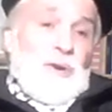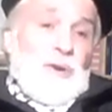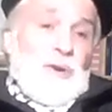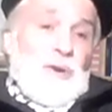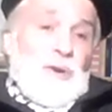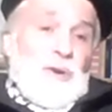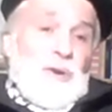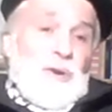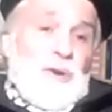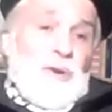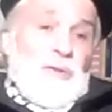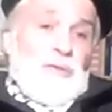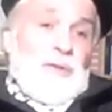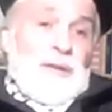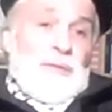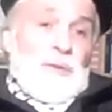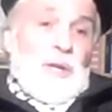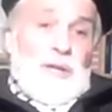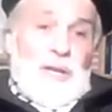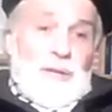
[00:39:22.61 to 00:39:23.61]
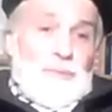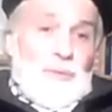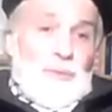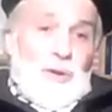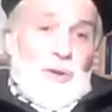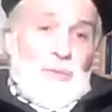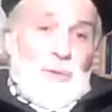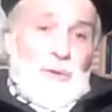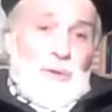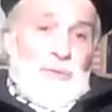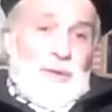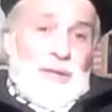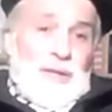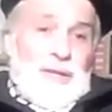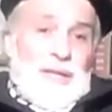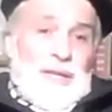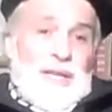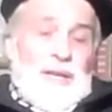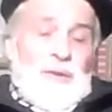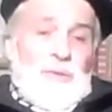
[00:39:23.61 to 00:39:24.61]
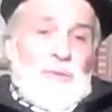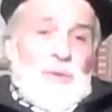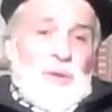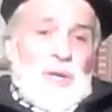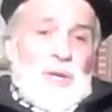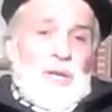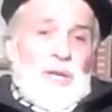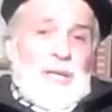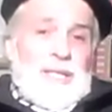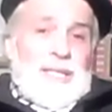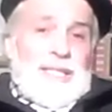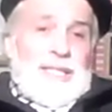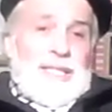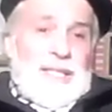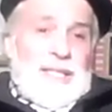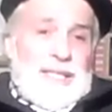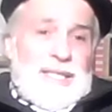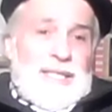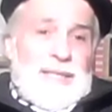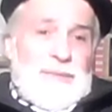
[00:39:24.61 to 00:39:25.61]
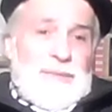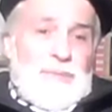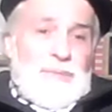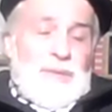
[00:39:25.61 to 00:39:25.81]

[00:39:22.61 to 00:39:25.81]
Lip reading: We are not monomorphic. We are not a system.